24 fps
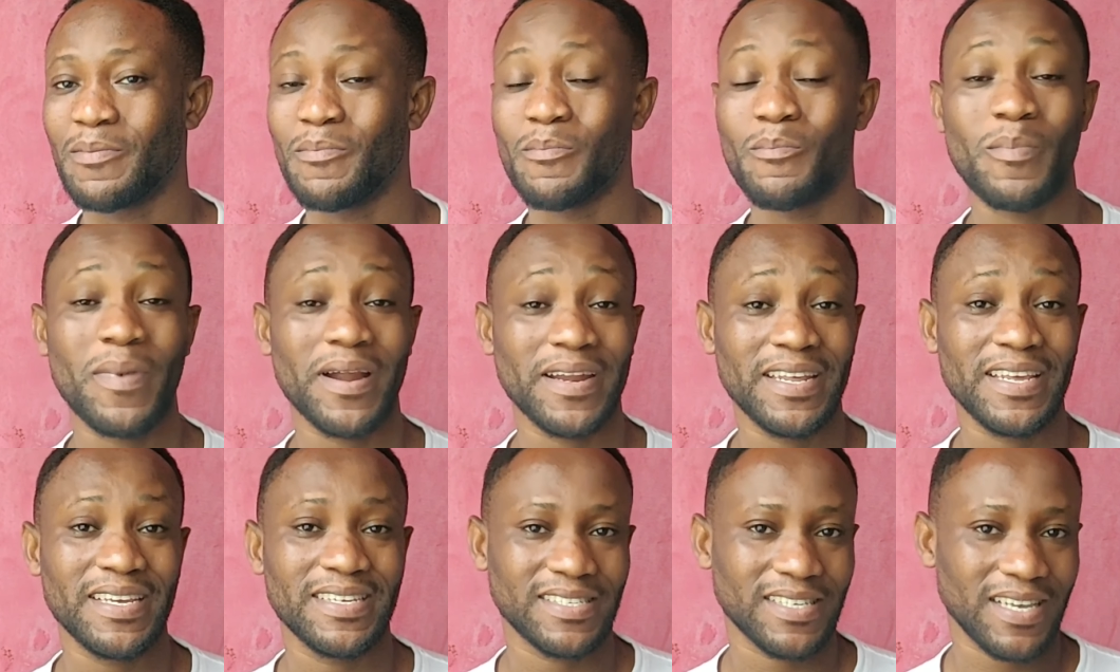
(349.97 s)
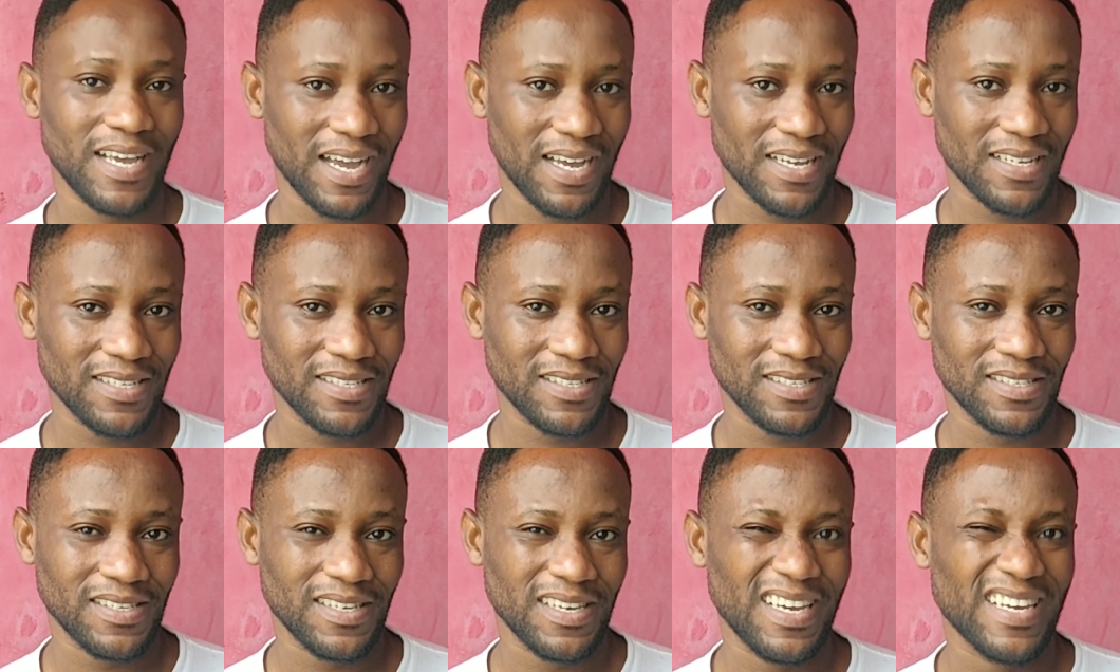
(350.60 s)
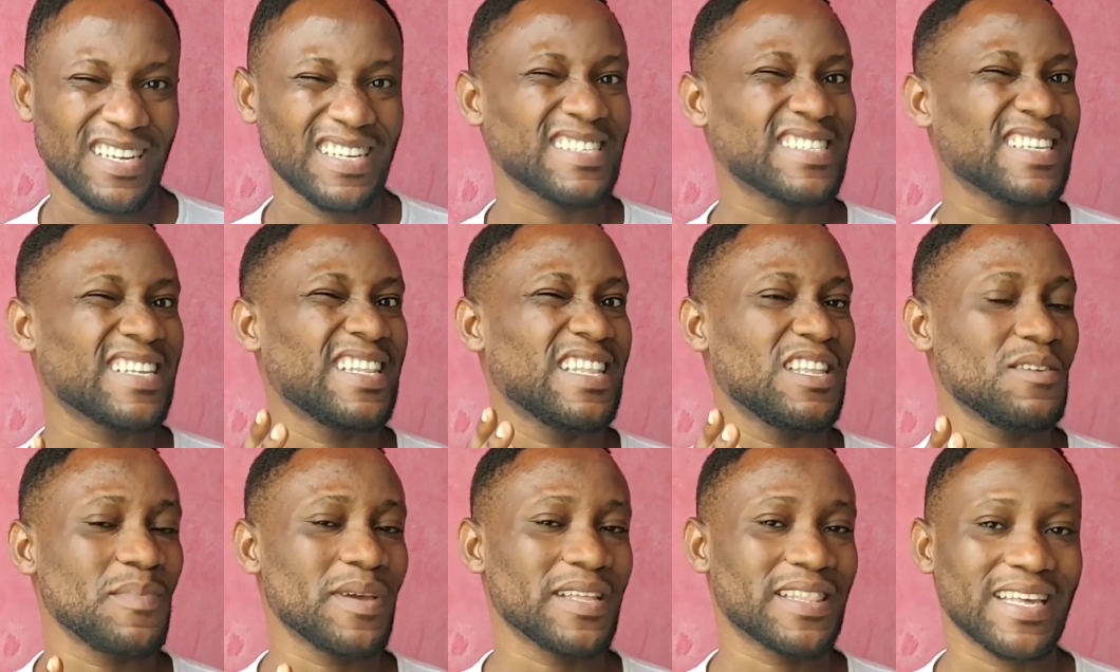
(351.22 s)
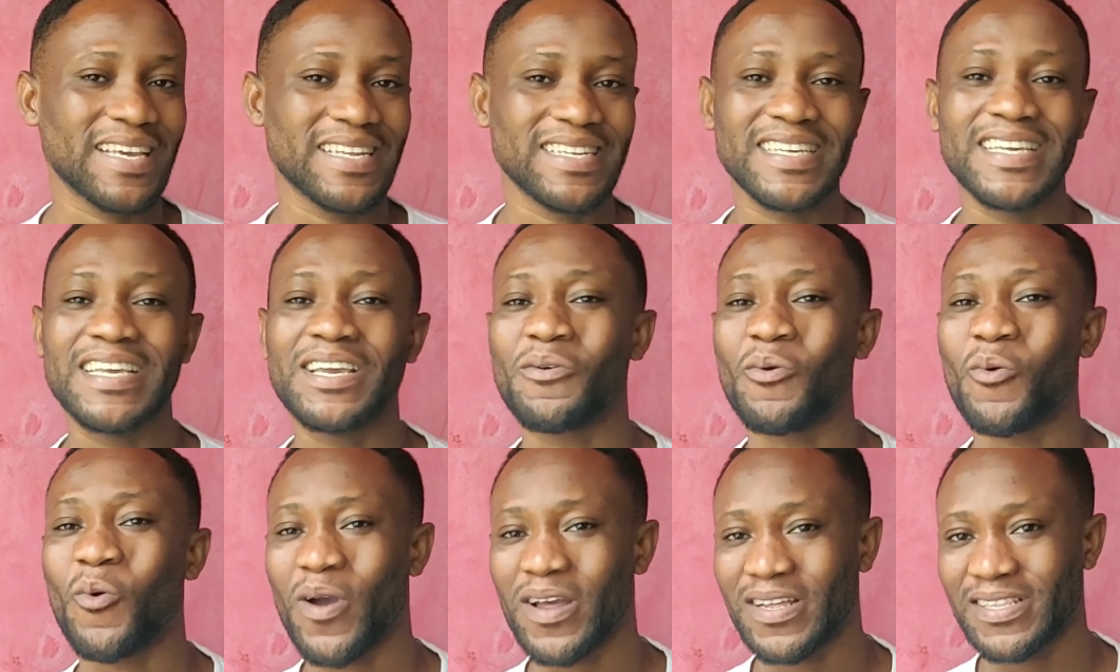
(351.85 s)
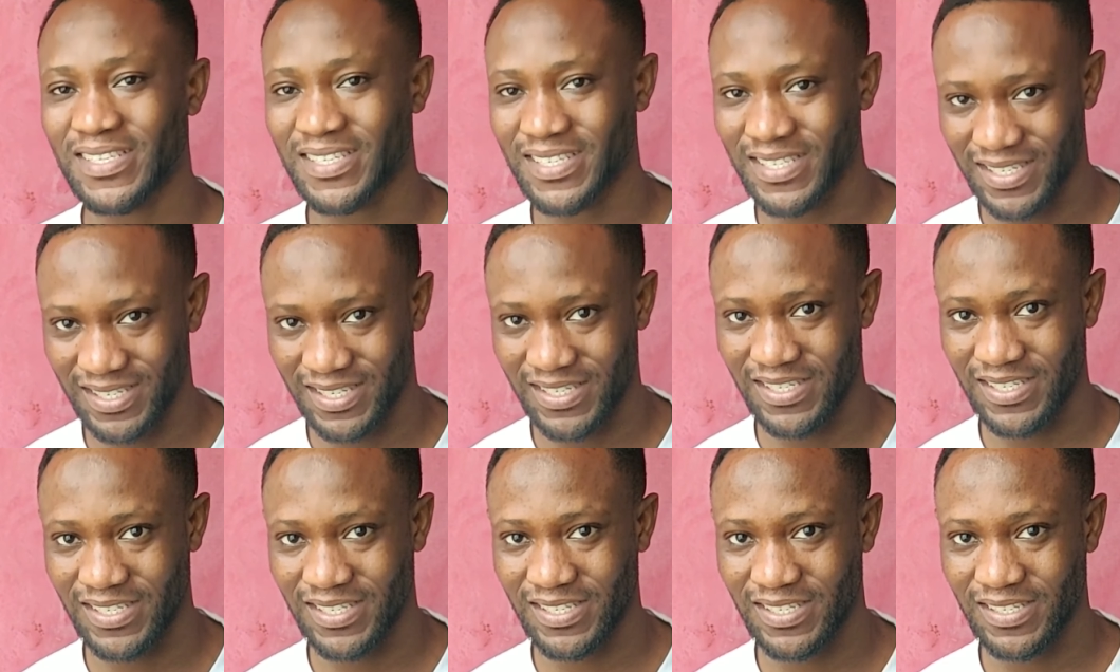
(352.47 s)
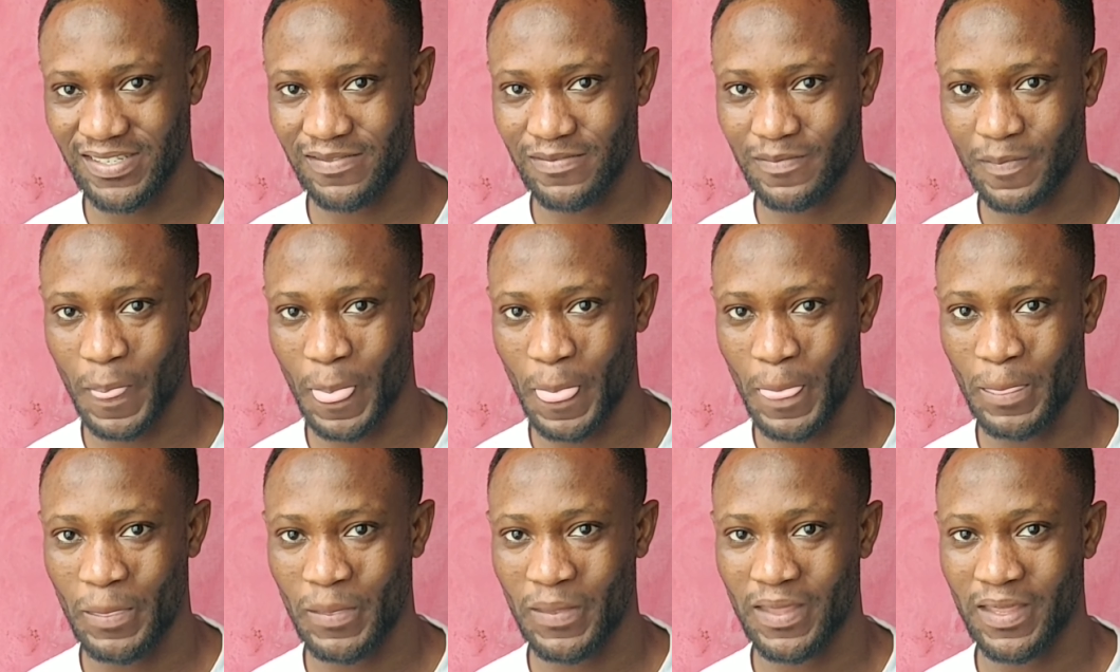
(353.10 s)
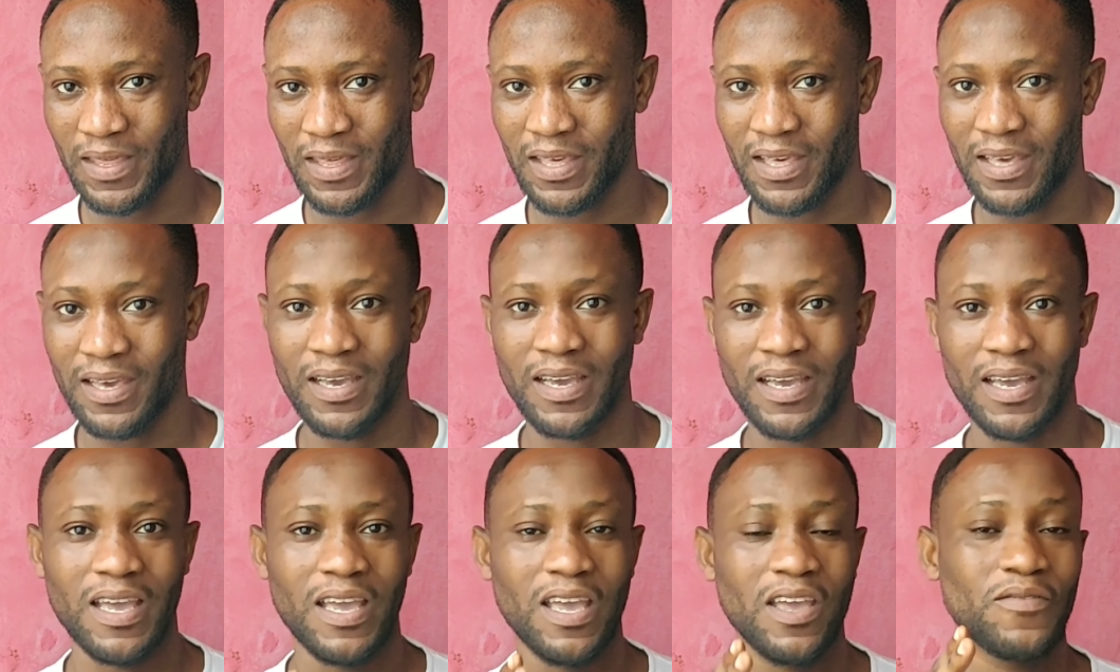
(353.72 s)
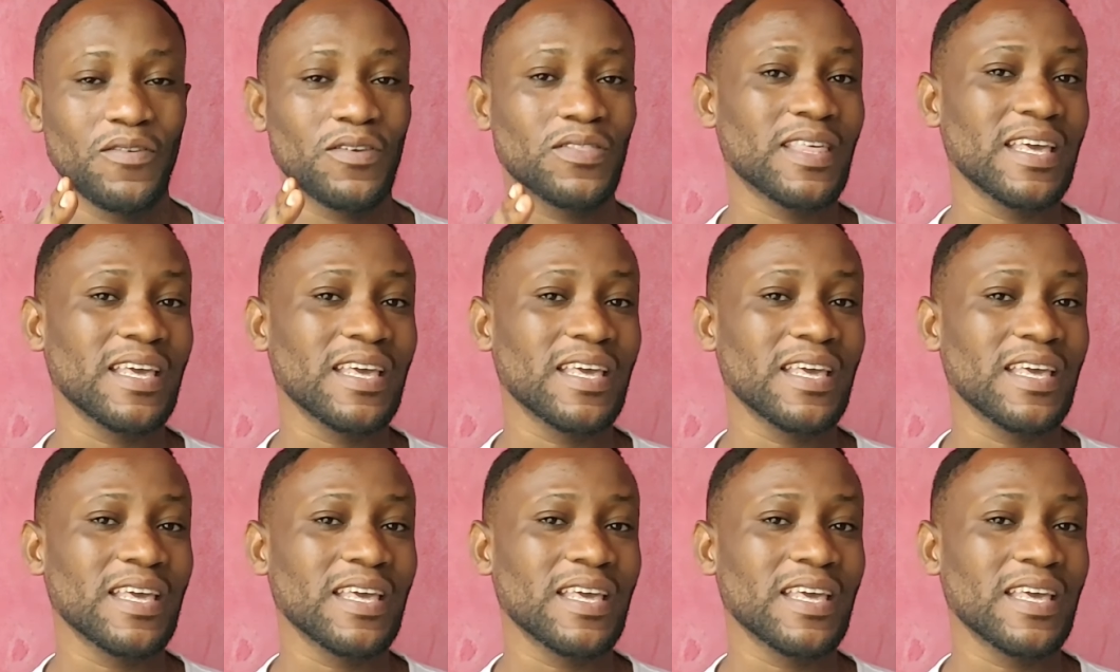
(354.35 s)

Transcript: money is scarce and is limited in quantity. If you